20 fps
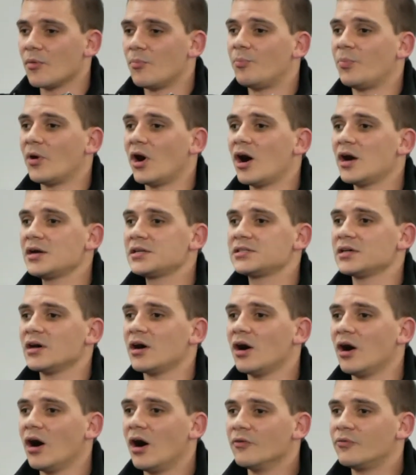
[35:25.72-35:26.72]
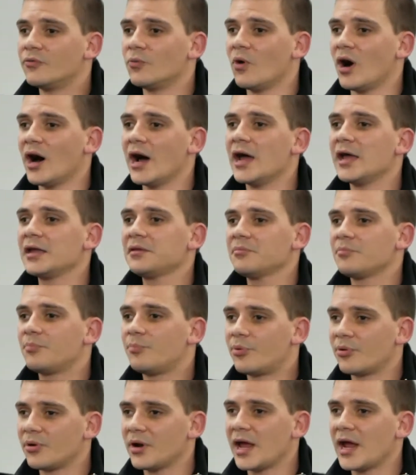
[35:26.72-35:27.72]
part of why
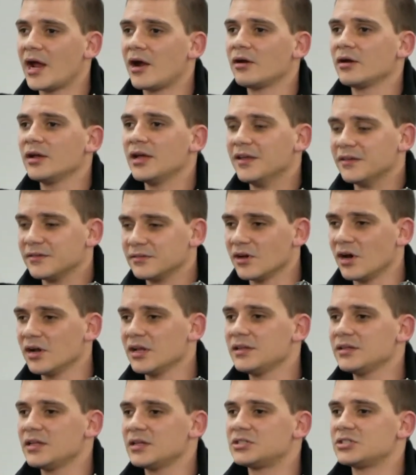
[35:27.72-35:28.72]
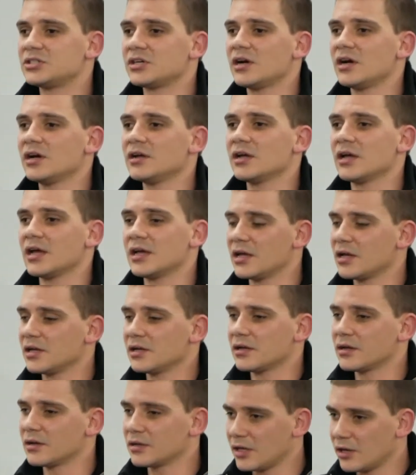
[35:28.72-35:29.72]
prayer is not in the church, uh,
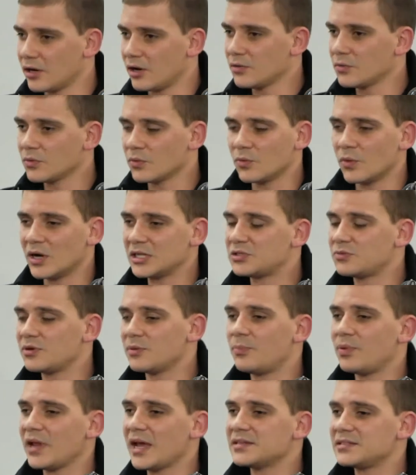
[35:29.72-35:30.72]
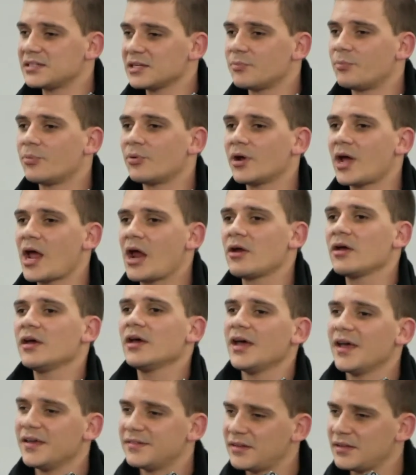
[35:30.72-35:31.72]
you know, what's replacing prayer
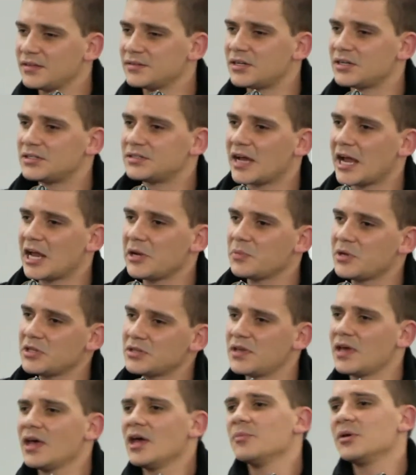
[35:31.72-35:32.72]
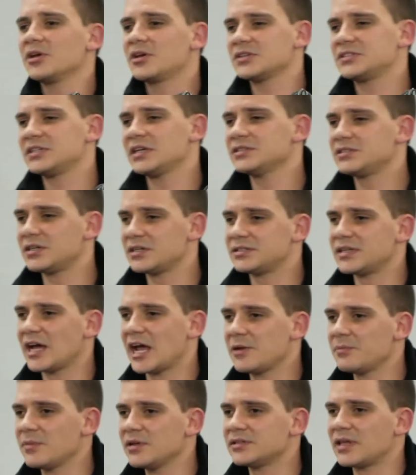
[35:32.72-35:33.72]
is entertainment because
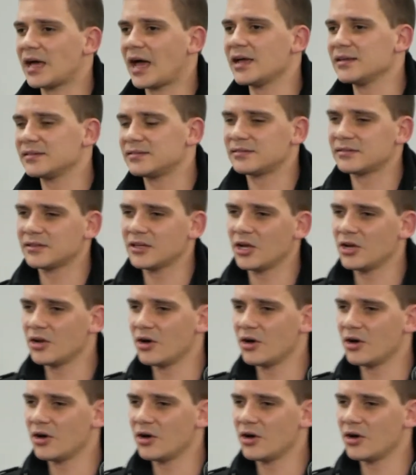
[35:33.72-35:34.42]
entertainment has, you